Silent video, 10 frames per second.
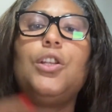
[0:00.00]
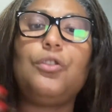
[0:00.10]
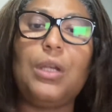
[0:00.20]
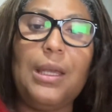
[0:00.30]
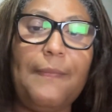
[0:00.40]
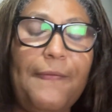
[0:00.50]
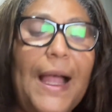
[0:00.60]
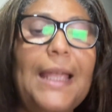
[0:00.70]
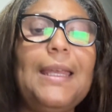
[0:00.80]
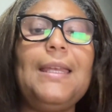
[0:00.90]
to keep
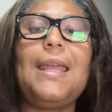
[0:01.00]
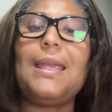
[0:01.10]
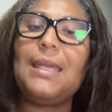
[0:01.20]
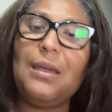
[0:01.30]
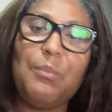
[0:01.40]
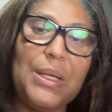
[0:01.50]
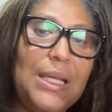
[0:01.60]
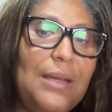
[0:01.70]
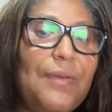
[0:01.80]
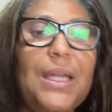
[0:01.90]
fighting and keep
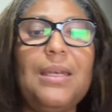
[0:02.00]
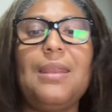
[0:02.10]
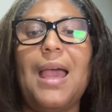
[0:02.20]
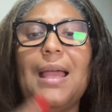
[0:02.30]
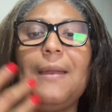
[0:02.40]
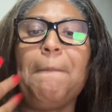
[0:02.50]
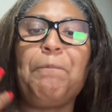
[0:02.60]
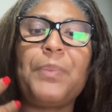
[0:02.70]
believing that